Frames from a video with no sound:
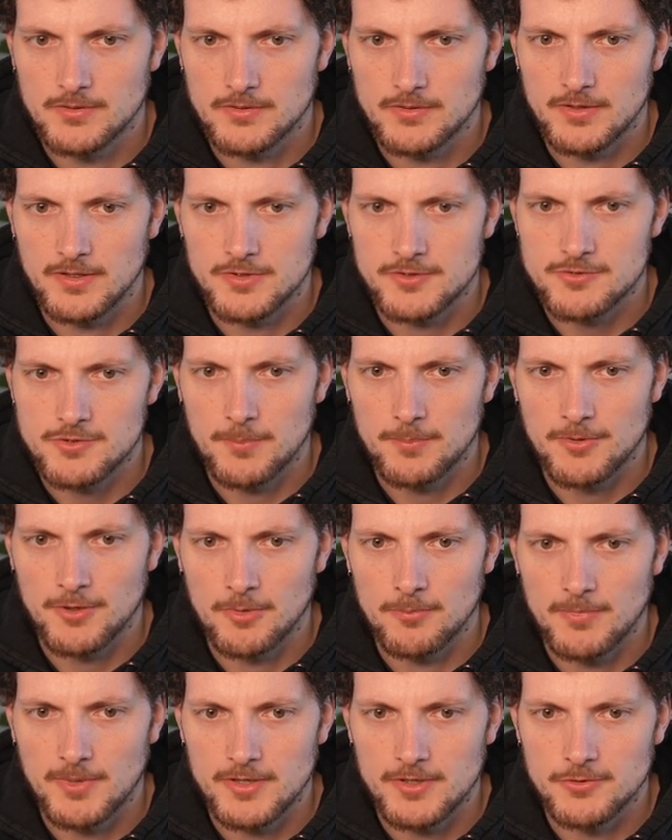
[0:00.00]
there are
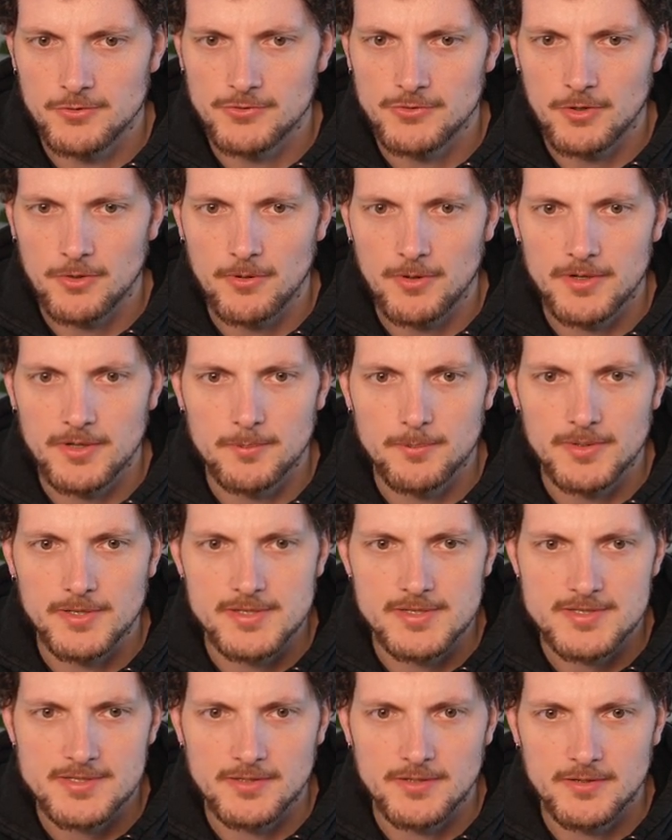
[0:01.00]
drop-down menus already
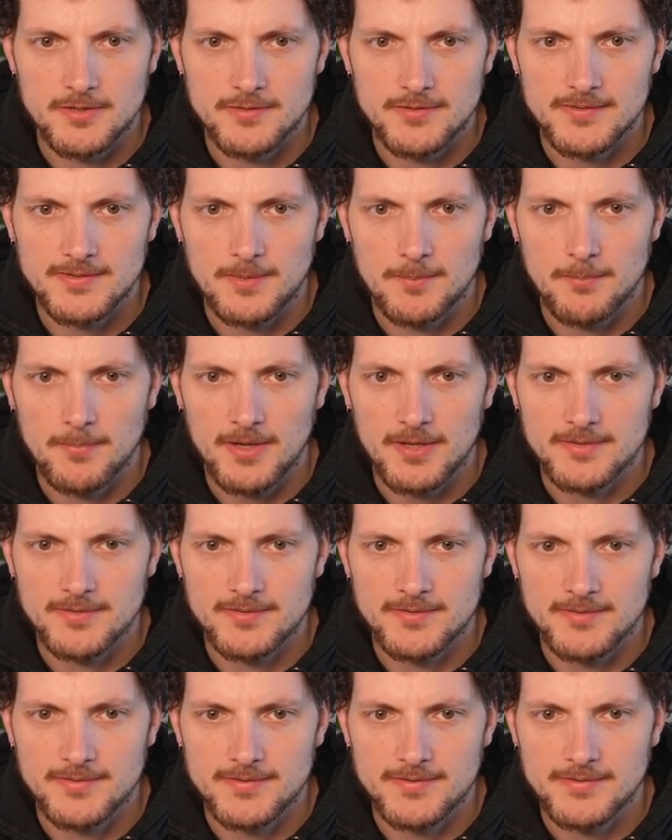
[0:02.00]
built in, some
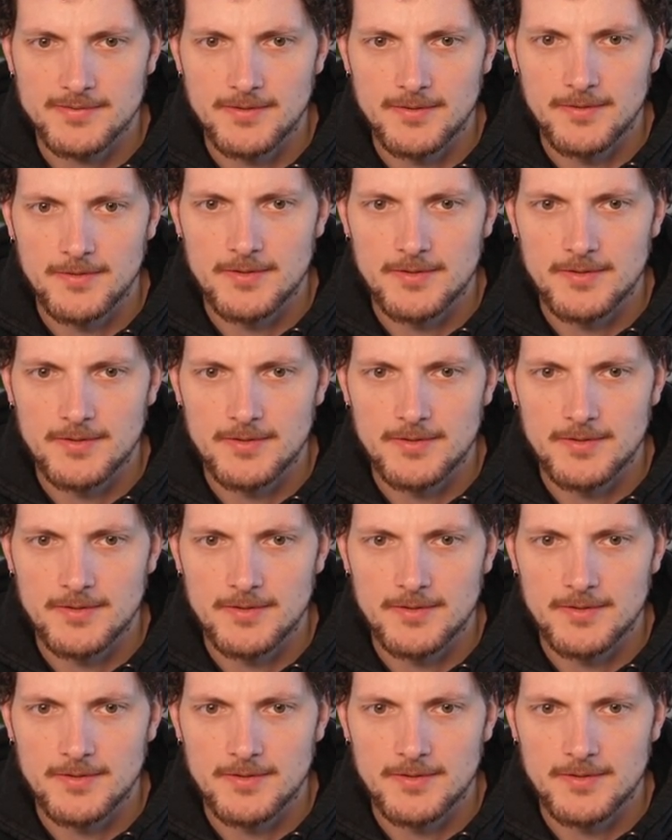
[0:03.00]
buttons,